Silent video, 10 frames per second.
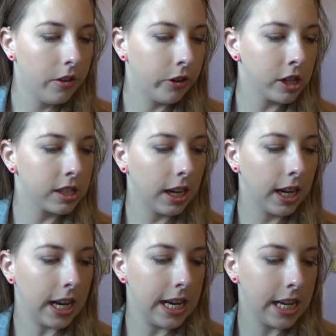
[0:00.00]
First
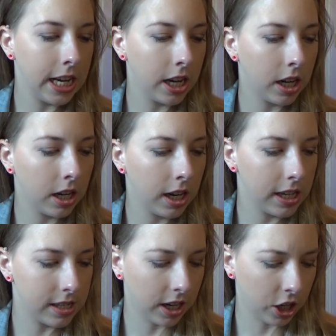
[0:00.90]
thing in here
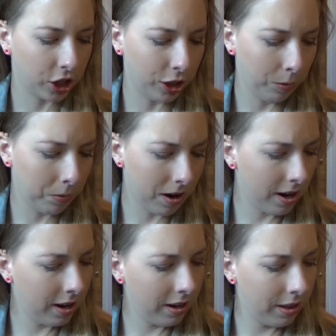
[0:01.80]
is like a
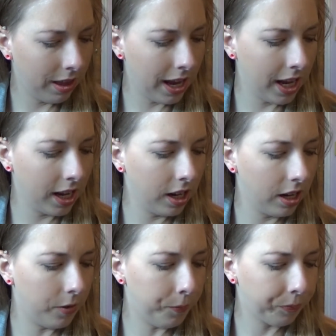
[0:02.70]
coupon thing.
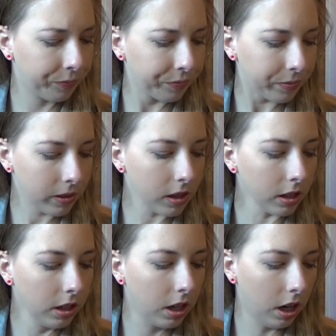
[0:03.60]

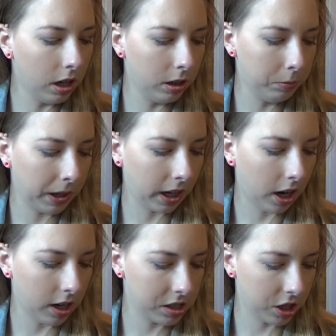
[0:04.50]
At
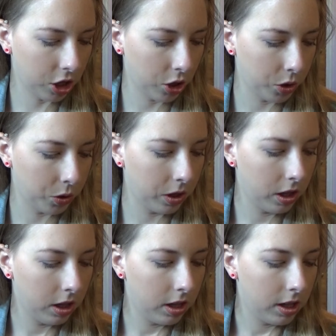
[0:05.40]
Costco,
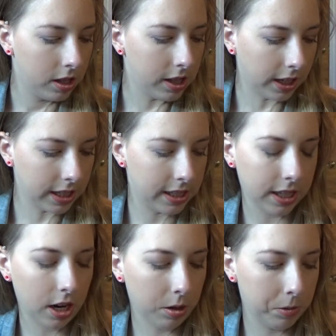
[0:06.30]
it's like a
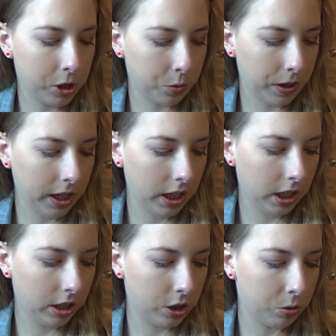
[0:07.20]
sale
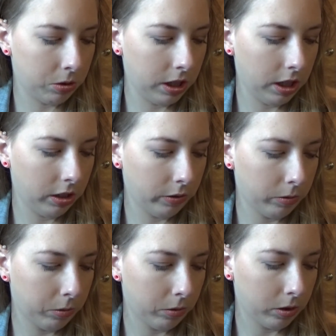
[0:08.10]
between the
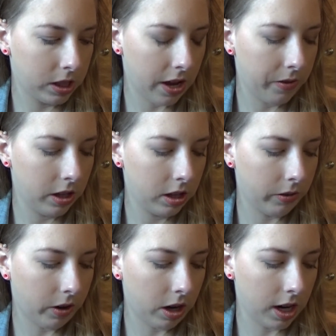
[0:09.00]
27th
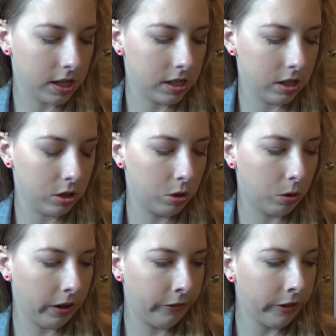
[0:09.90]
of August and the
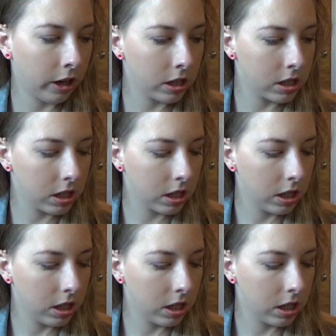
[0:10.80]
21st.